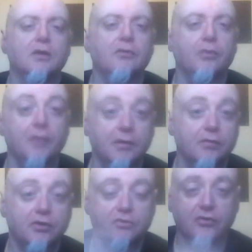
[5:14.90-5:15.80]
So they
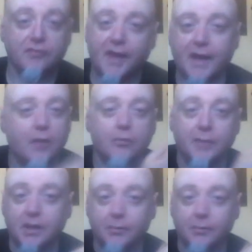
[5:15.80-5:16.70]
registered that however
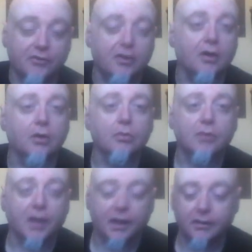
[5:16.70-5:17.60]
many months ago,
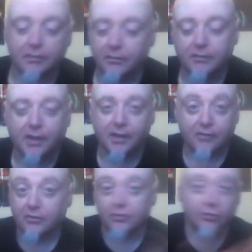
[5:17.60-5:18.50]
and then they
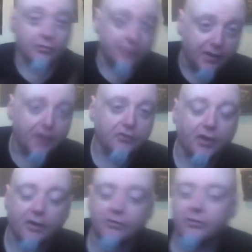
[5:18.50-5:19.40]
started using it for Nia
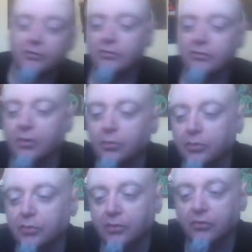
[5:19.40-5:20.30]
Jax. So
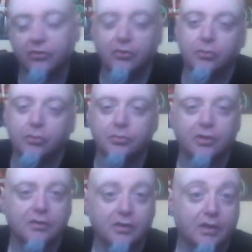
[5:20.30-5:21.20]
we just assumed
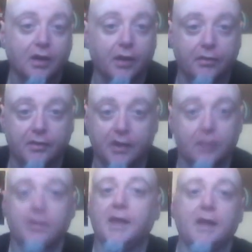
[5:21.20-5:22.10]
either they
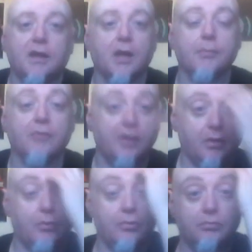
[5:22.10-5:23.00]
already had it
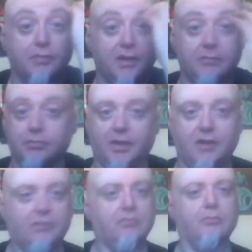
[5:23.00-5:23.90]
copyrighted or they, I
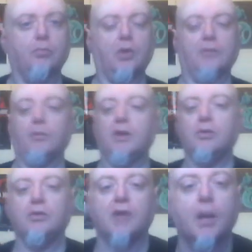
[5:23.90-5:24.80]
guess, in whatever way
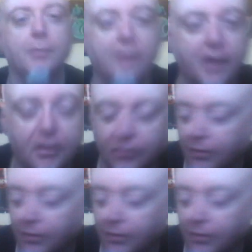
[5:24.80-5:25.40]
couldn't copyright it.